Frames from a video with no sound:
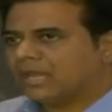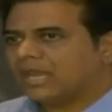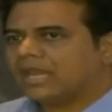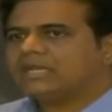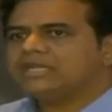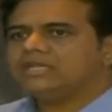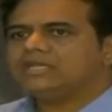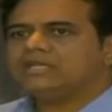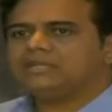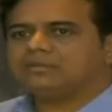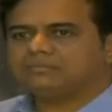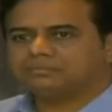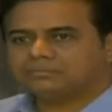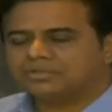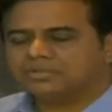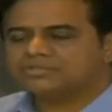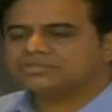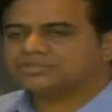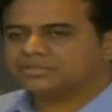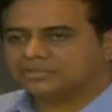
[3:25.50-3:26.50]
any
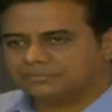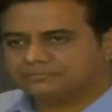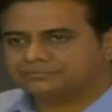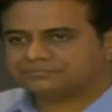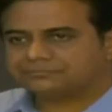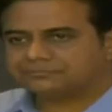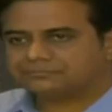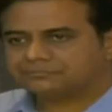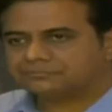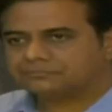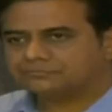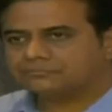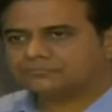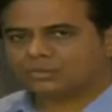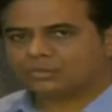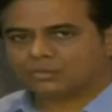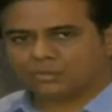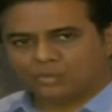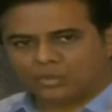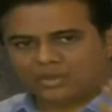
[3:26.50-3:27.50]
person
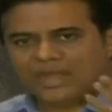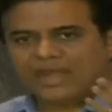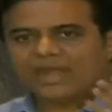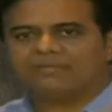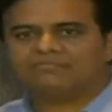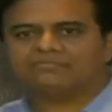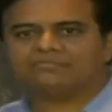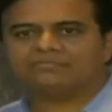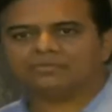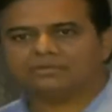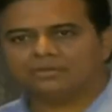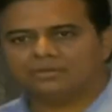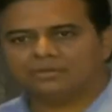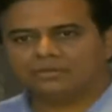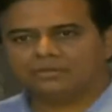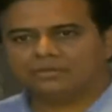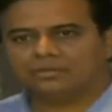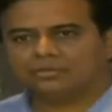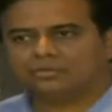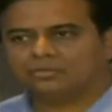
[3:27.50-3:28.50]
would have
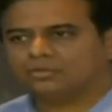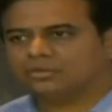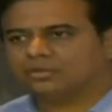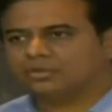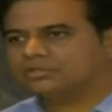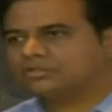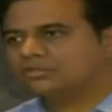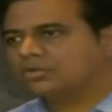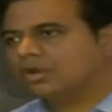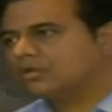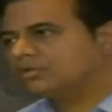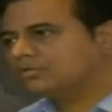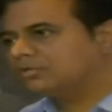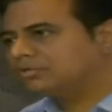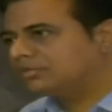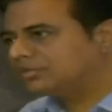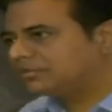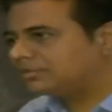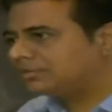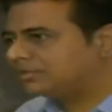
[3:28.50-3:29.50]
toward the doctor
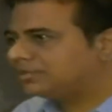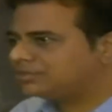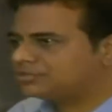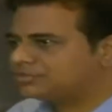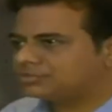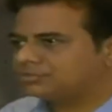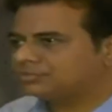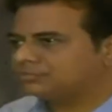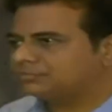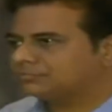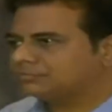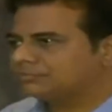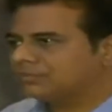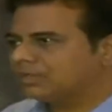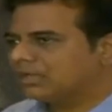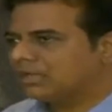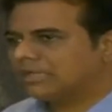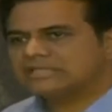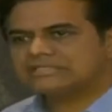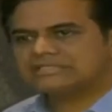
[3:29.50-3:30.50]
that treats you
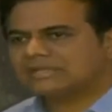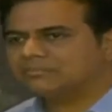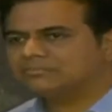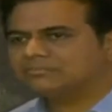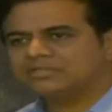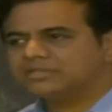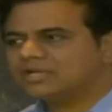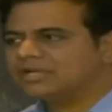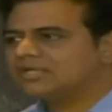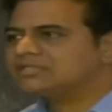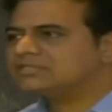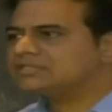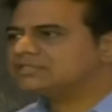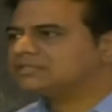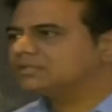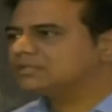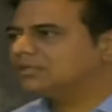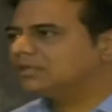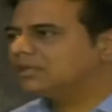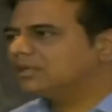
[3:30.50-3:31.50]
is something that is
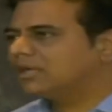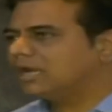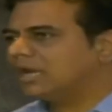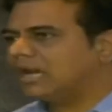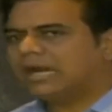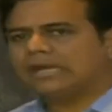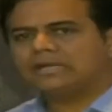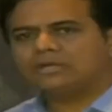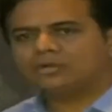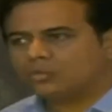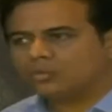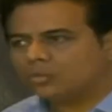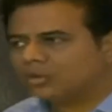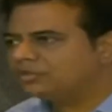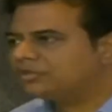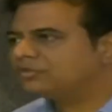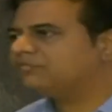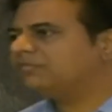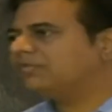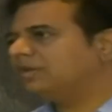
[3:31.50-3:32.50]

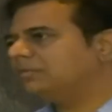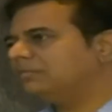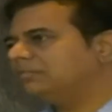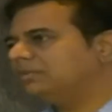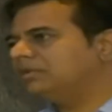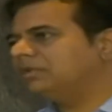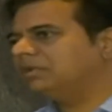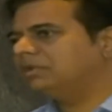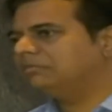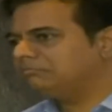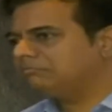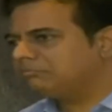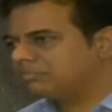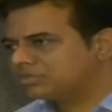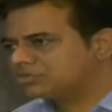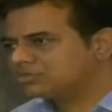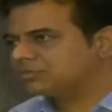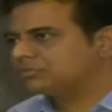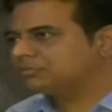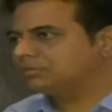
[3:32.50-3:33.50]
unquantifiable,
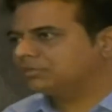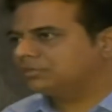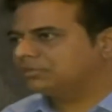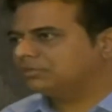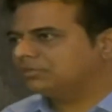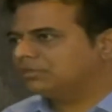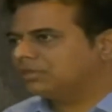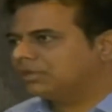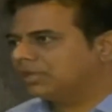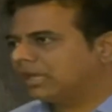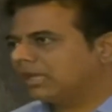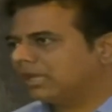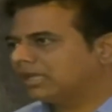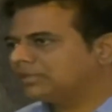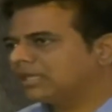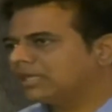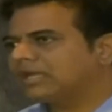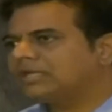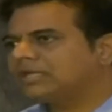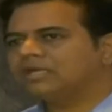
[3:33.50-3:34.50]
immeasurable,
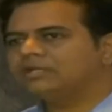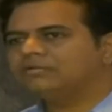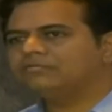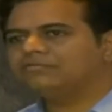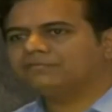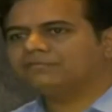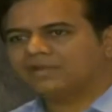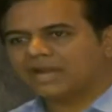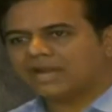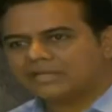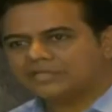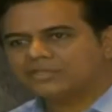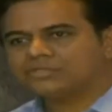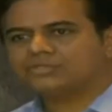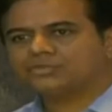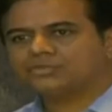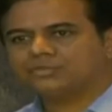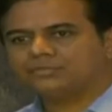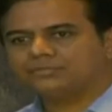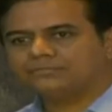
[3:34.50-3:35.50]
and that kind of
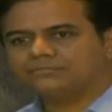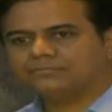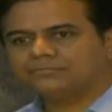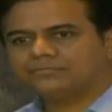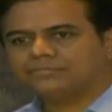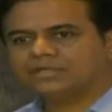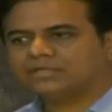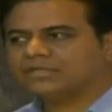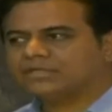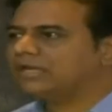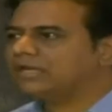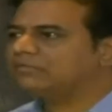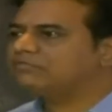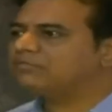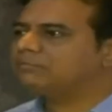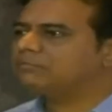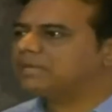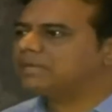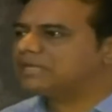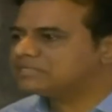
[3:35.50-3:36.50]
gratitude, that kind of
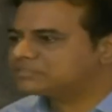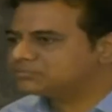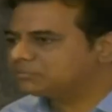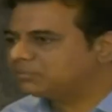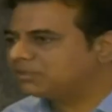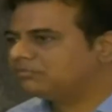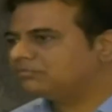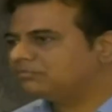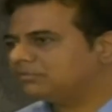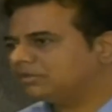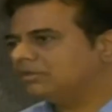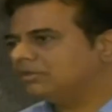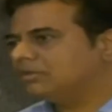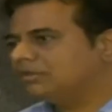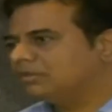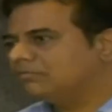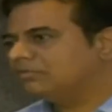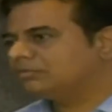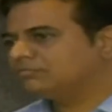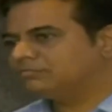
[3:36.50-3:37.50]
amazement
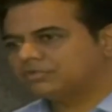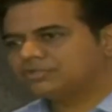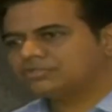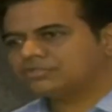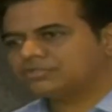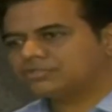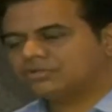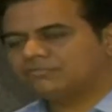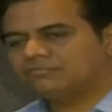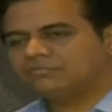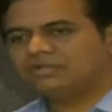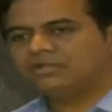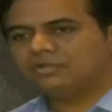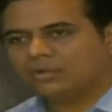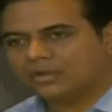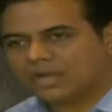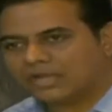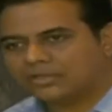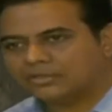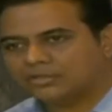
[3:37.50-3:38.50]
with which we
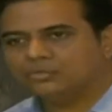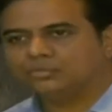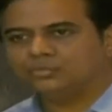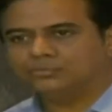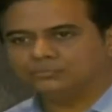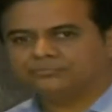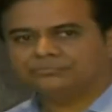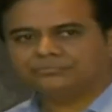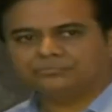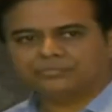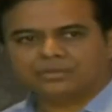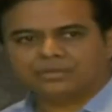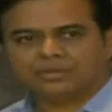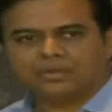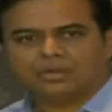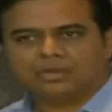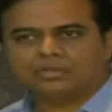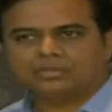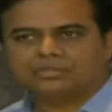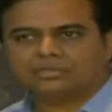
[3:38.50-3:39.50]
look at you,
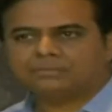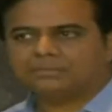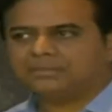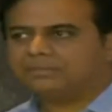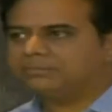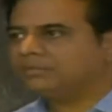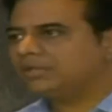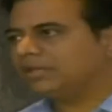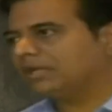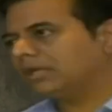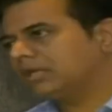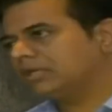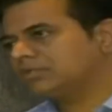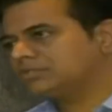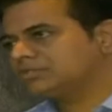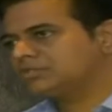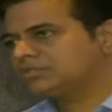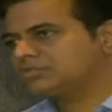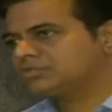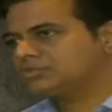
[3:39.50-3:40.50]
all the people
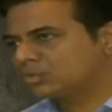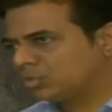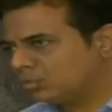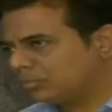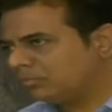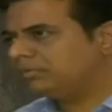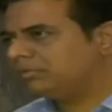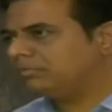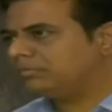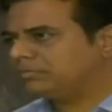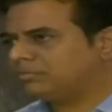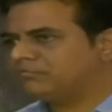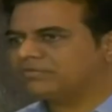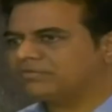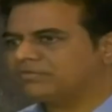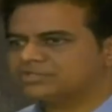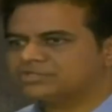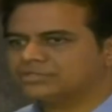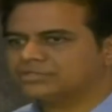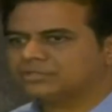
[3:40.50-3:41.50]
engaged in this noble
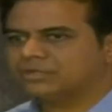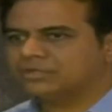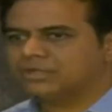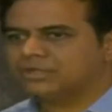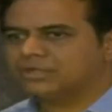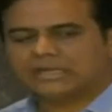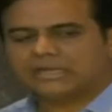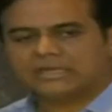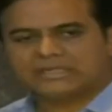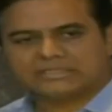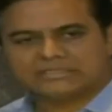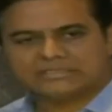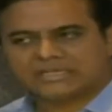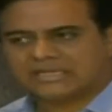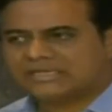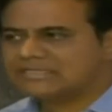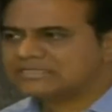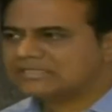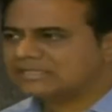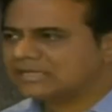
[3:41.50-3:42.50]
profession,
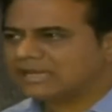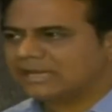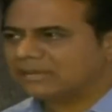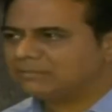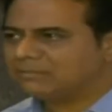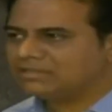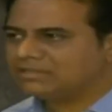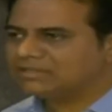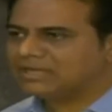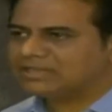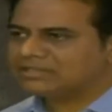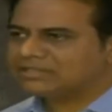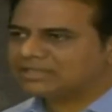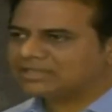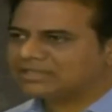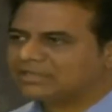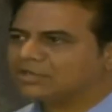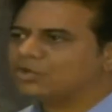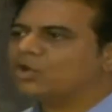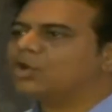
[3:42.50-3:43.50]

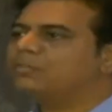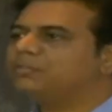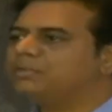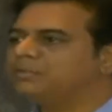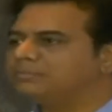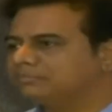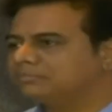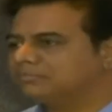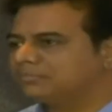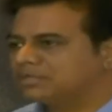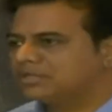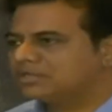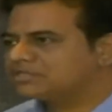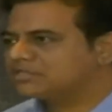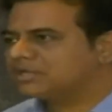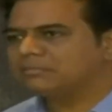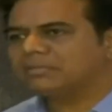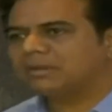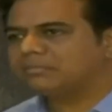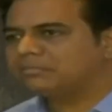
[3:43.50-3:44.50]
that cannot be
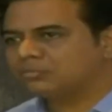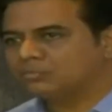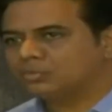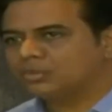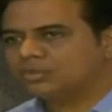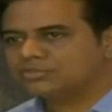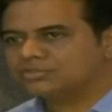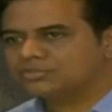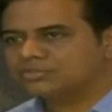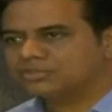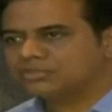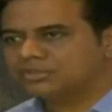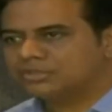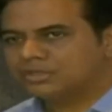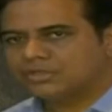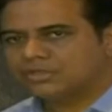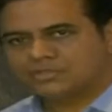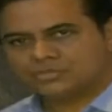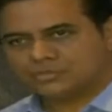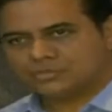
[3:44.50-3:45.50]
summed up in words.
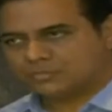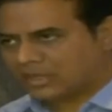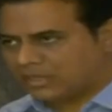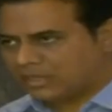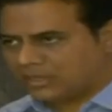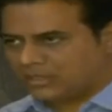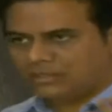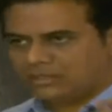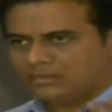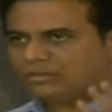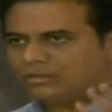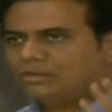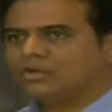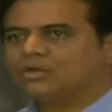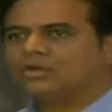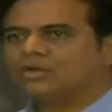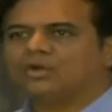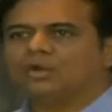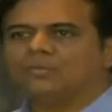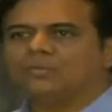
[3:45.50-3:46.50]
So my
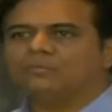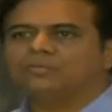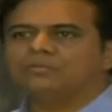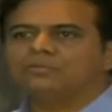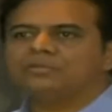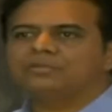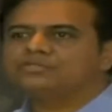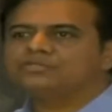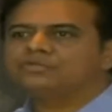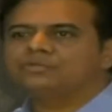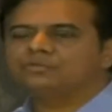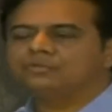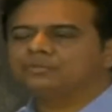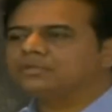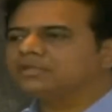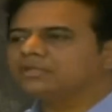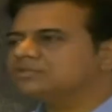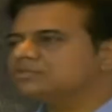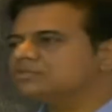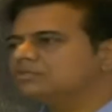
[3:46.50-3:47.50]
compliments to you,
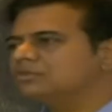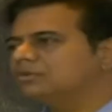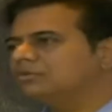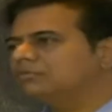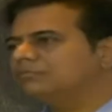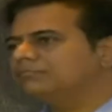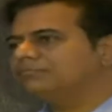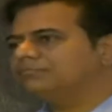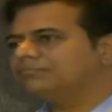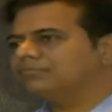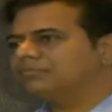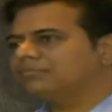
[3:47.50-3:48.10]
because, you know,